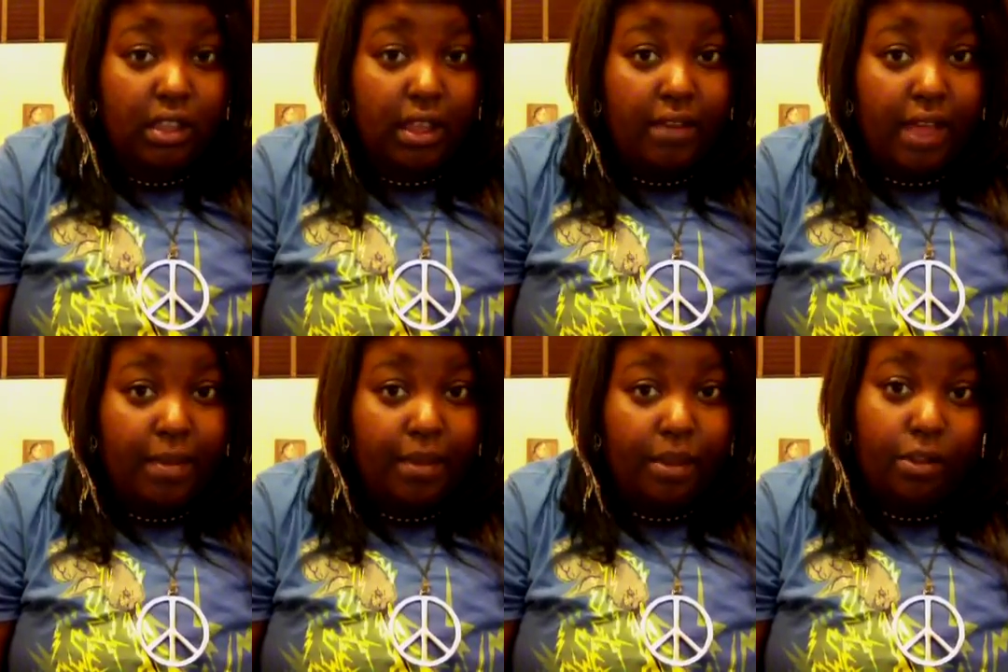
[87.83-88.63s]
have a
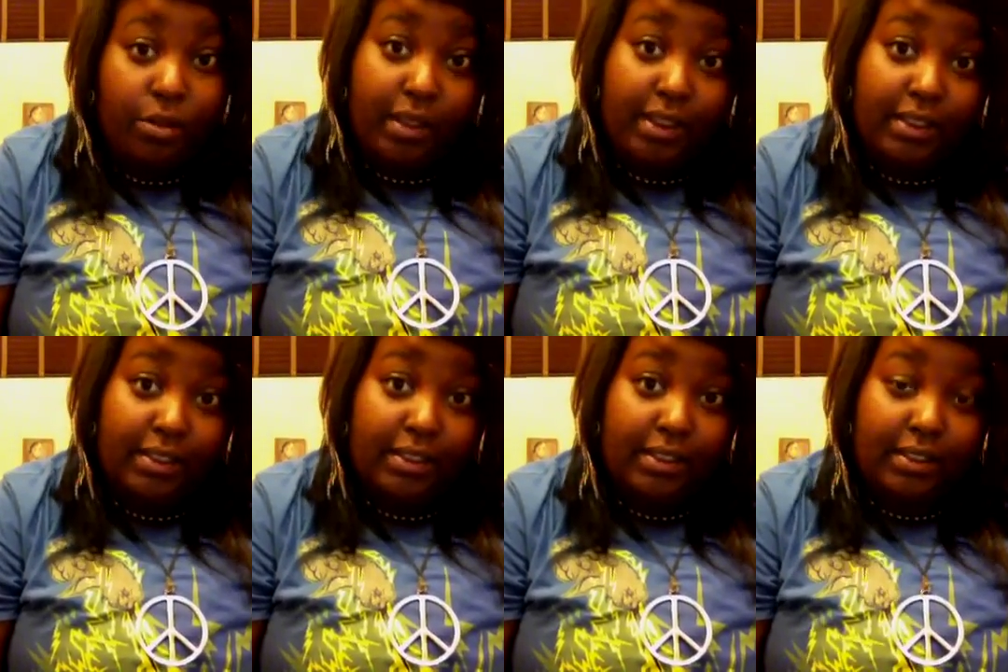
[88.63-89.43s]
happy Halloween.
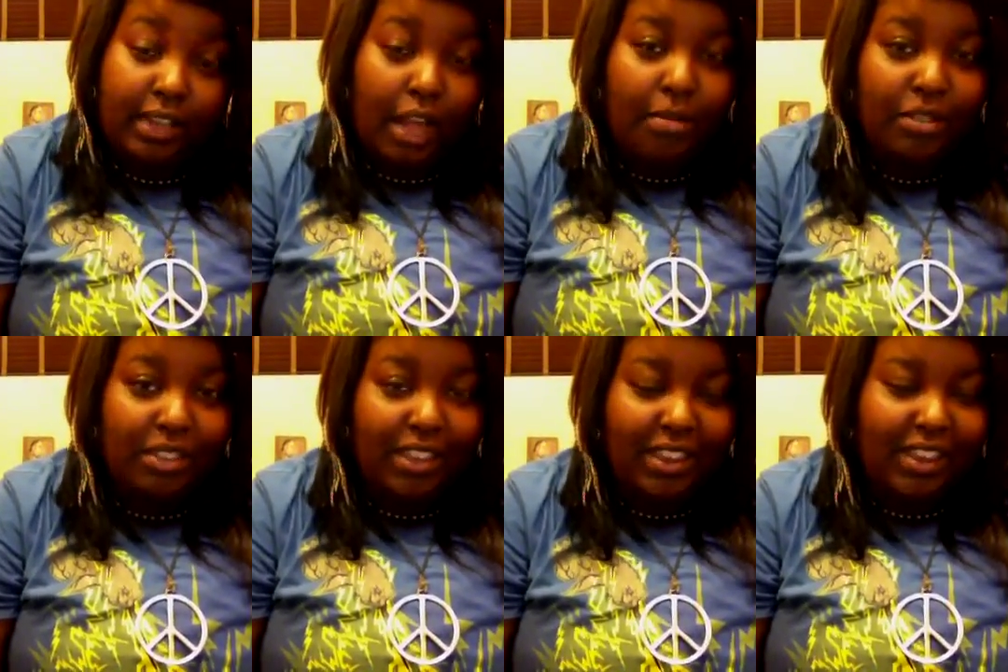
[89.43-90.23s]
I'm
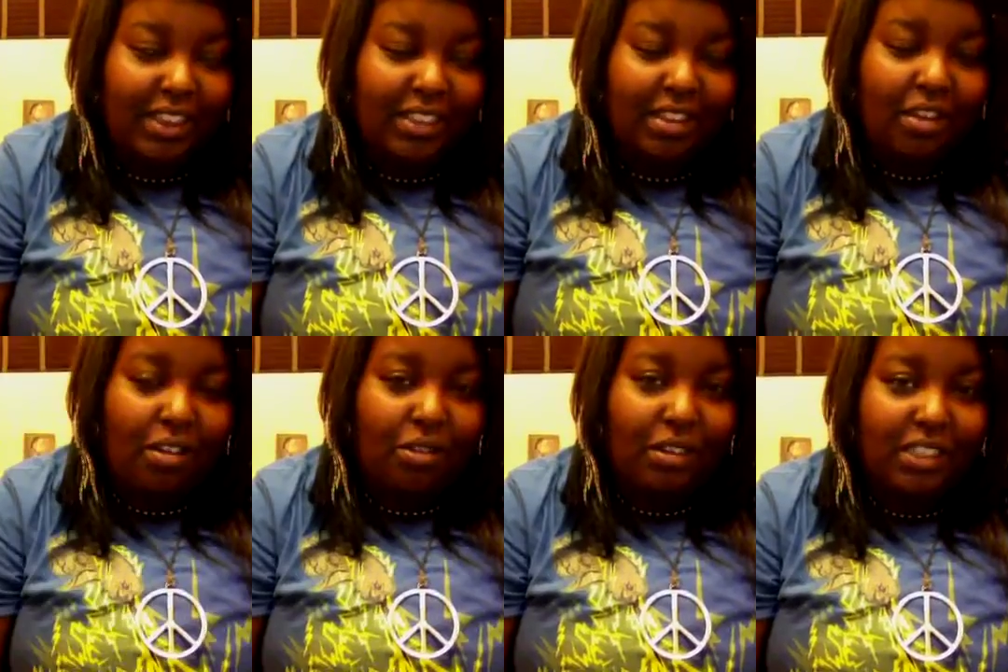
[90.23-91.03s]
just kidding, it's not
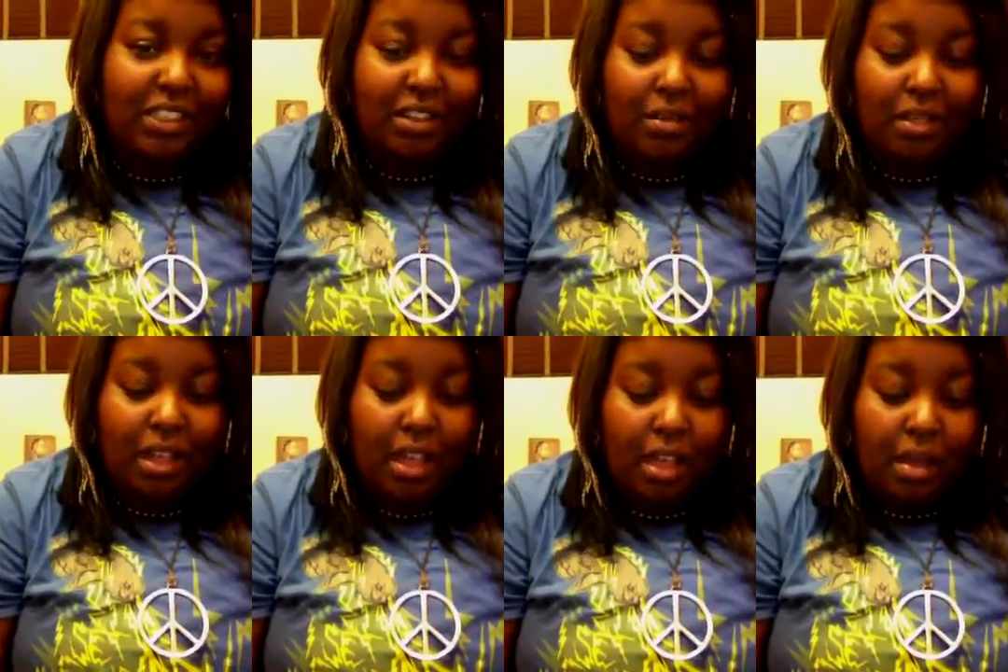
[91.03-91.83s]
Halloween time,
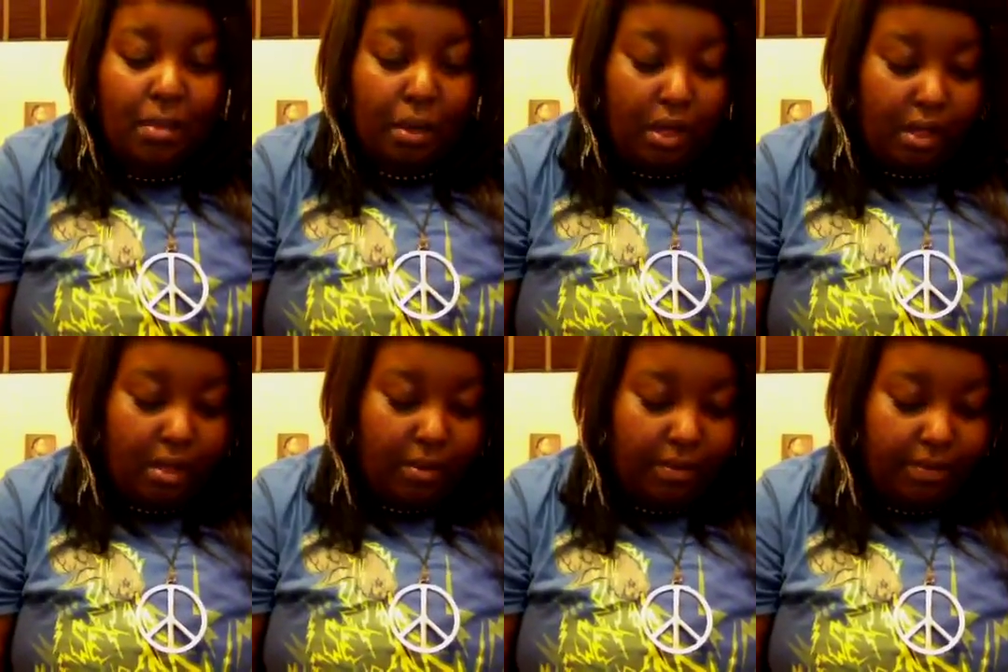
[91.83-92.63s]
but
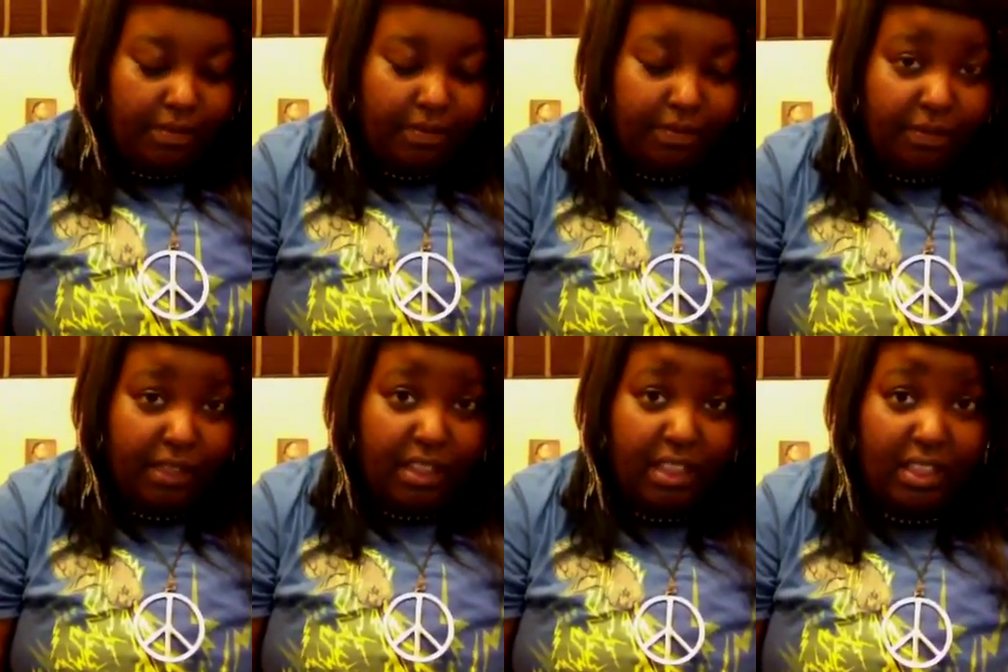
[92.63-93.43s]

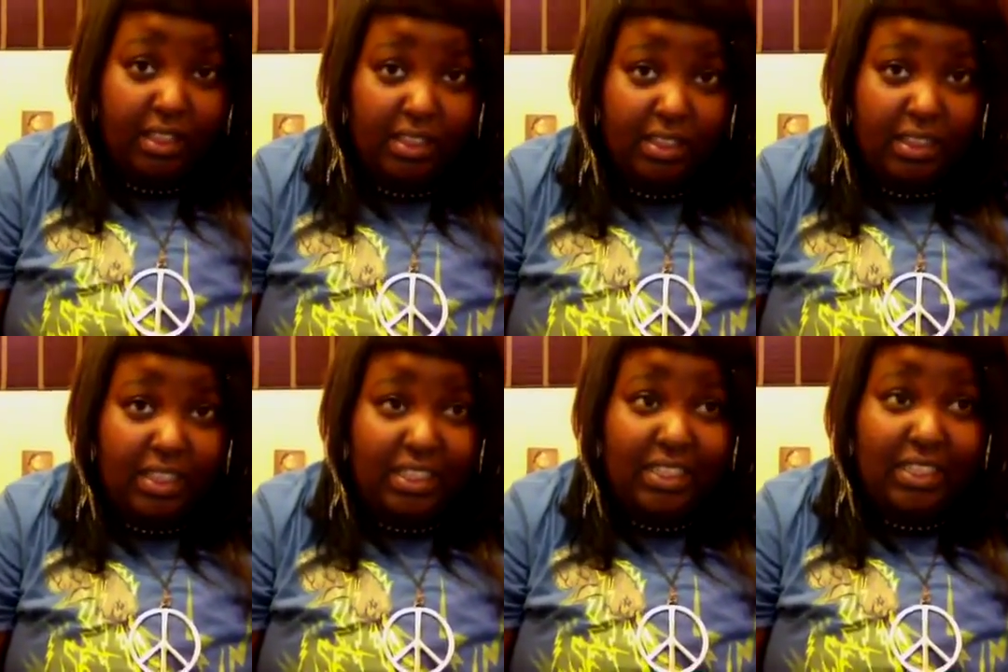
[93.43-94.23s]
yeah,
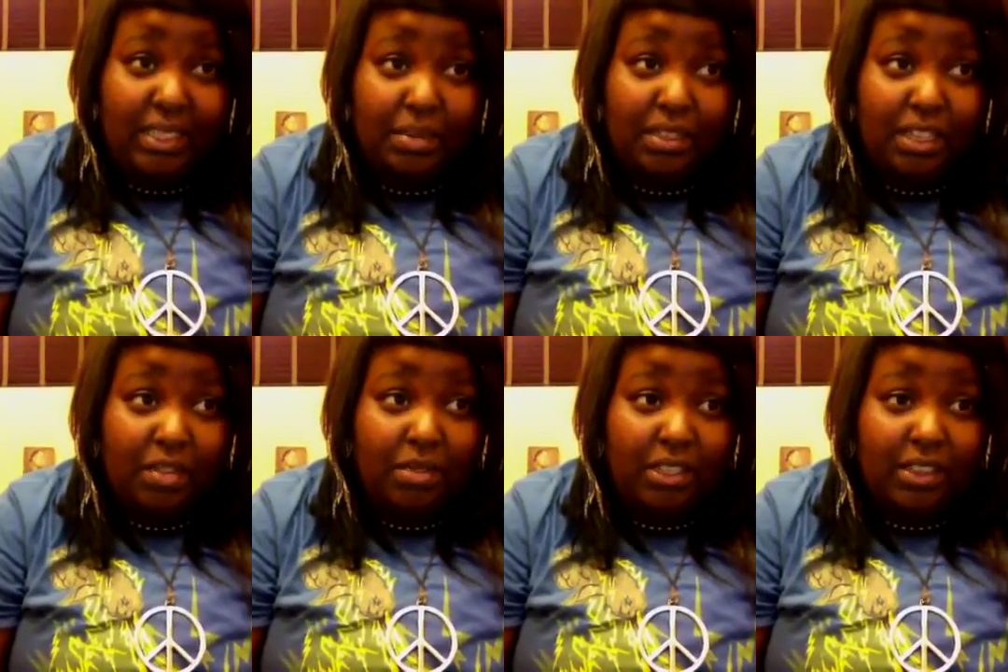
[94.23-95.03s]
it's
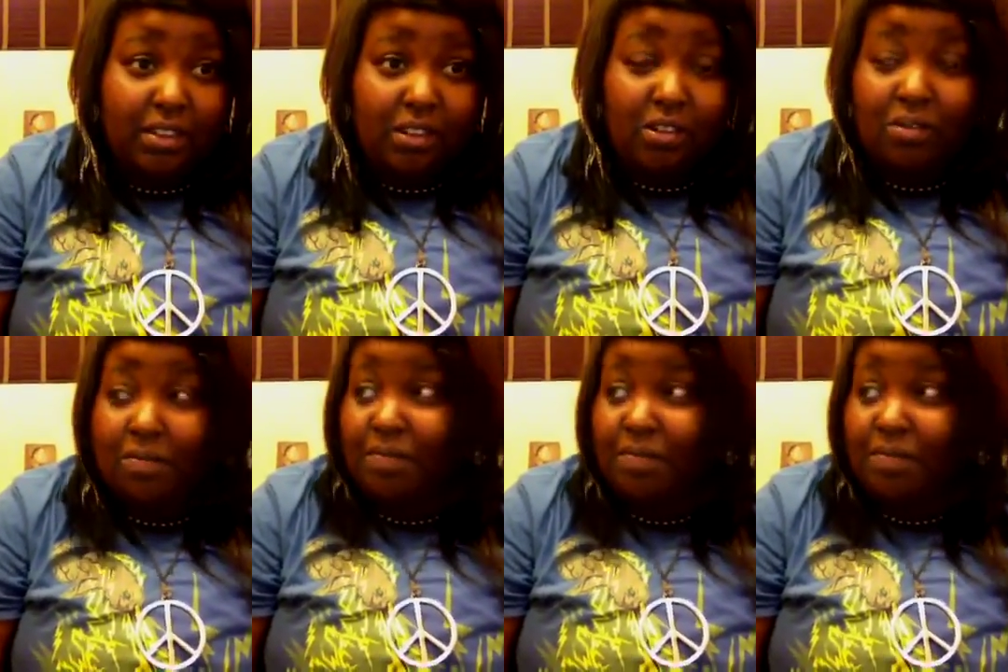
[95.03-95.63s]
summertime, it's getting hot.